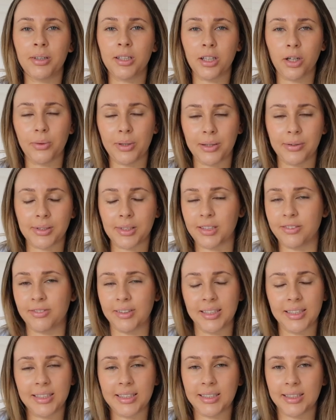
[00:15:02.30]
gonna go now because I
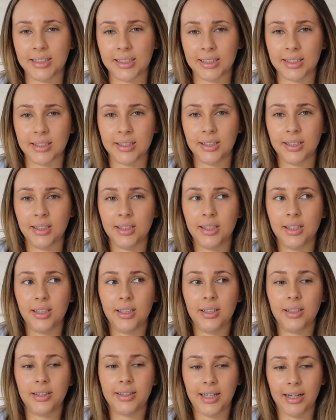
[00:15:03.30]
really need to
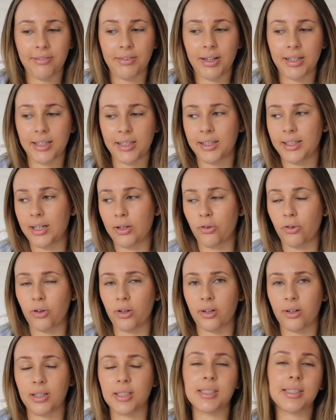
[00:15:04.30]
get ready and get
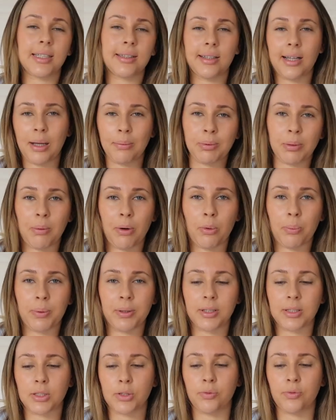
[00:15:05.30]
organized, get the laptop
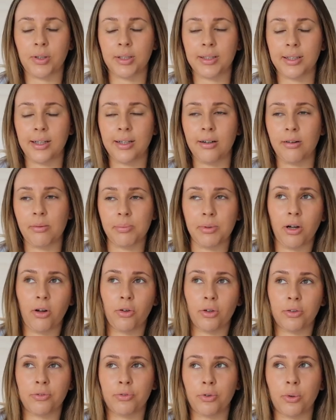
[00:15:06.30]
open and stuff like that. I'm not
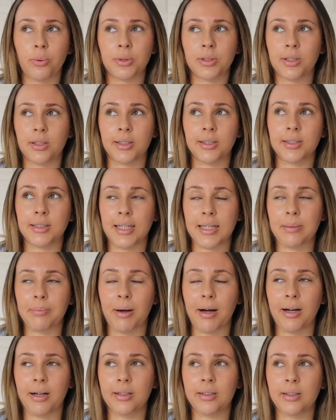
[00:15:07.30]
looking forward to like day
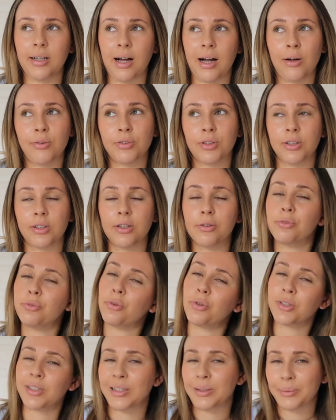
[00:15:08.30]
back after a
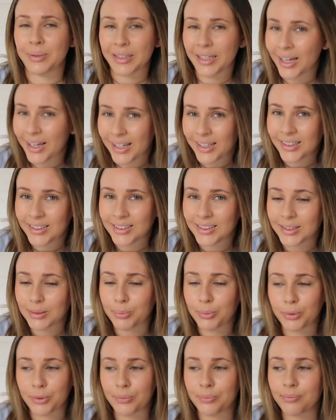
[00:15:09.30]
4-day weekend,
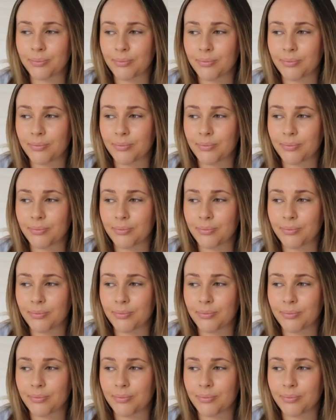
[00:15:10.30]
but